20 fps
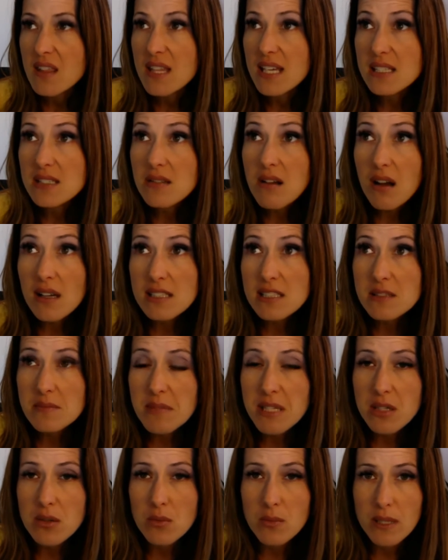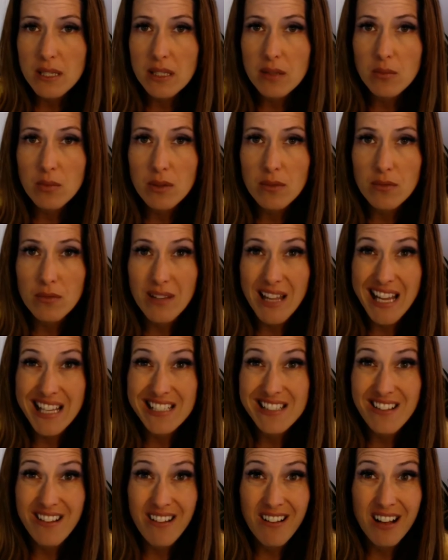This causes me to really
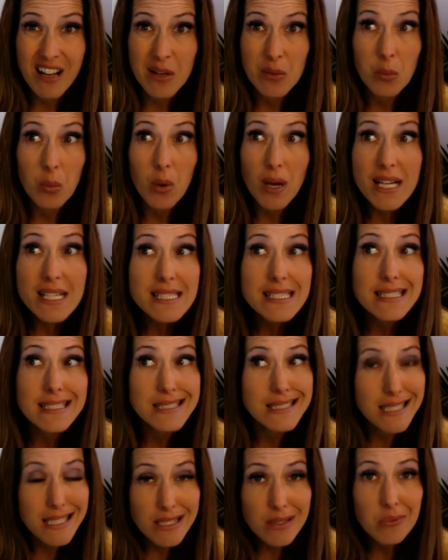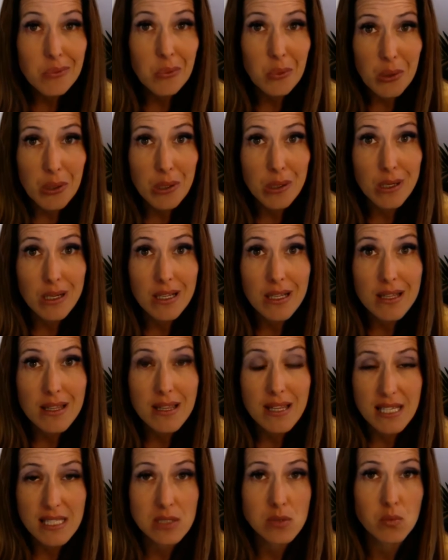reflect on what didn't work
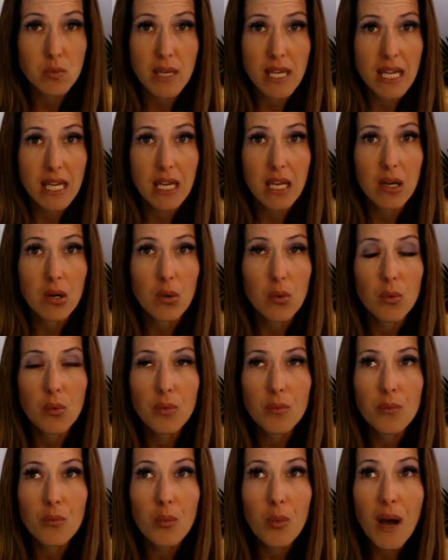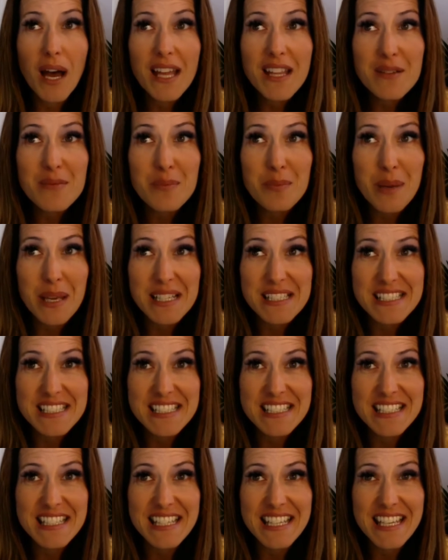this week. What
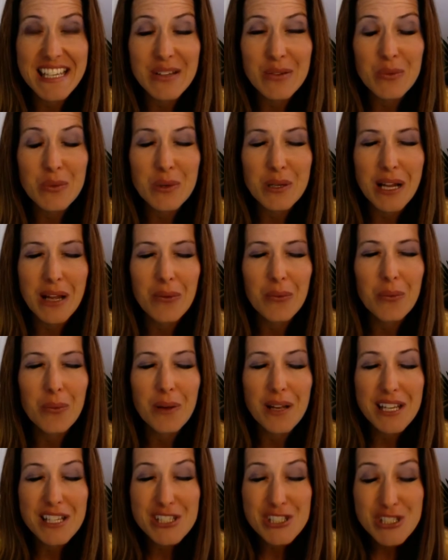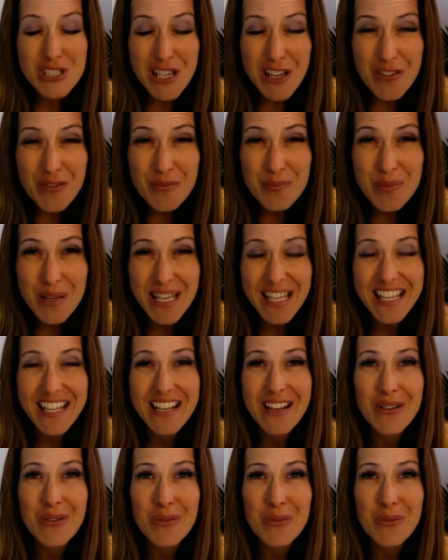basically would I wish
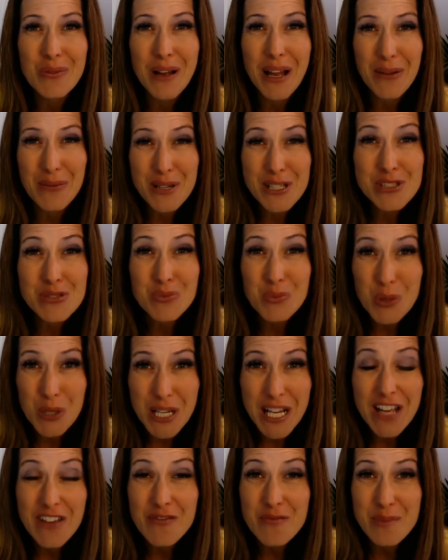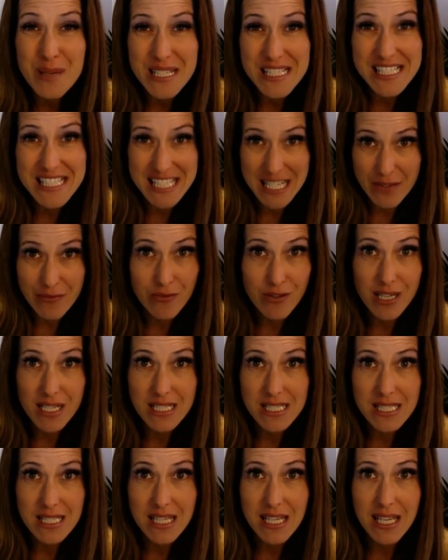would have been
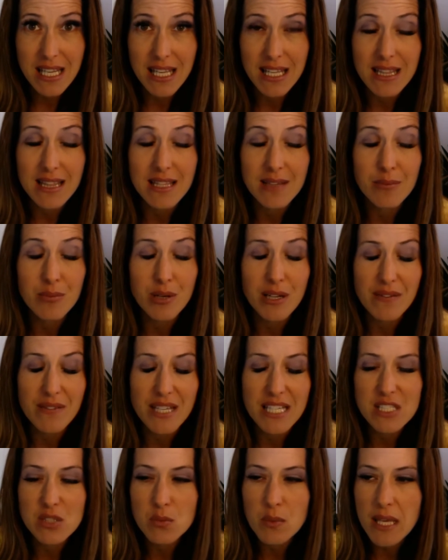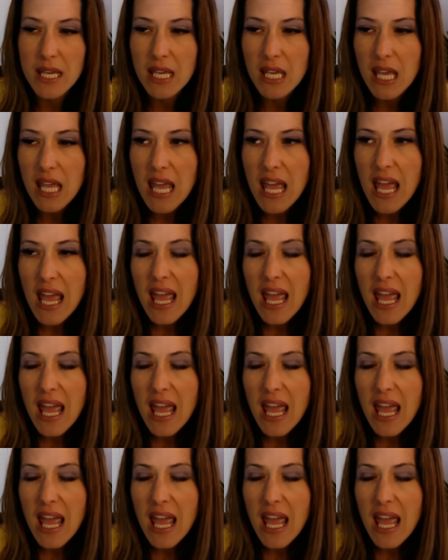different in the previous week.